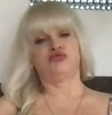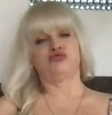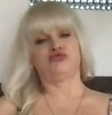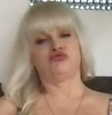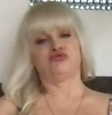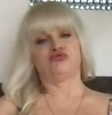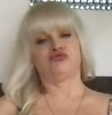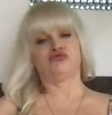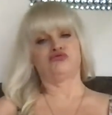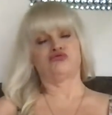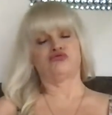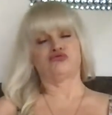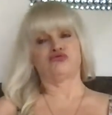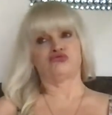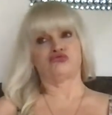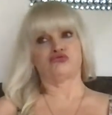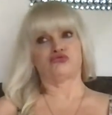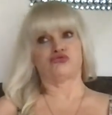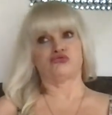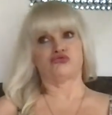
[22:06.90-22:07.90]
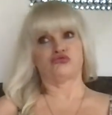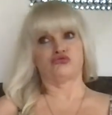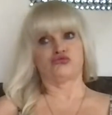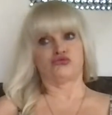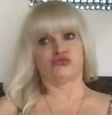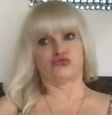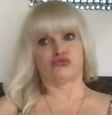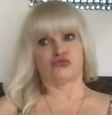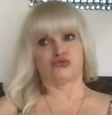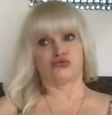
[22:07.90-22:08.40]

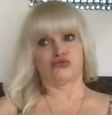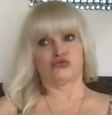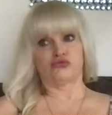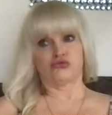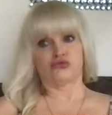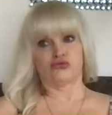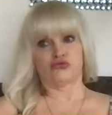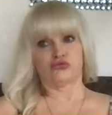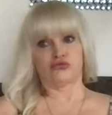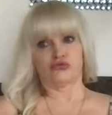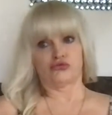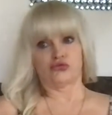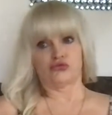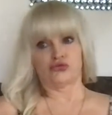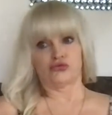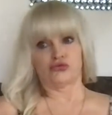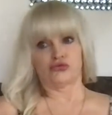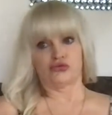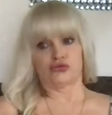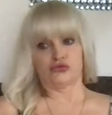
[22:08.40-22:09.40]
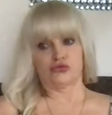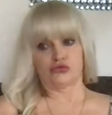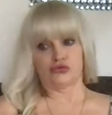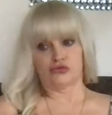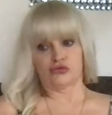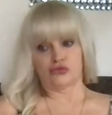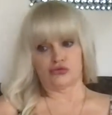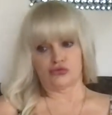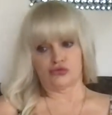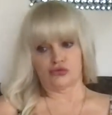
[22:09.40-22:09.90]

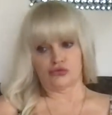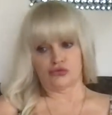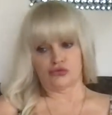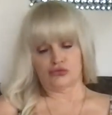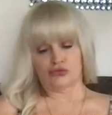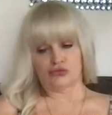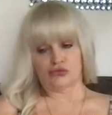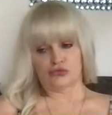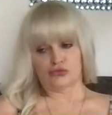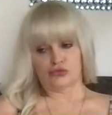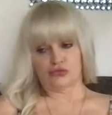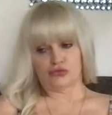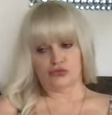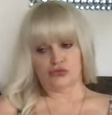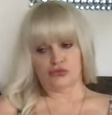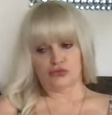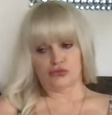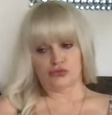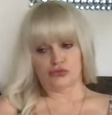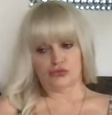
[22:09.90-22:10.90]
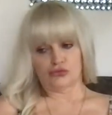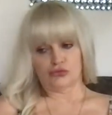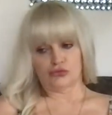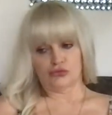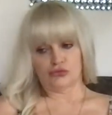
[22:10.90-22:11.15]
Nobody speaks.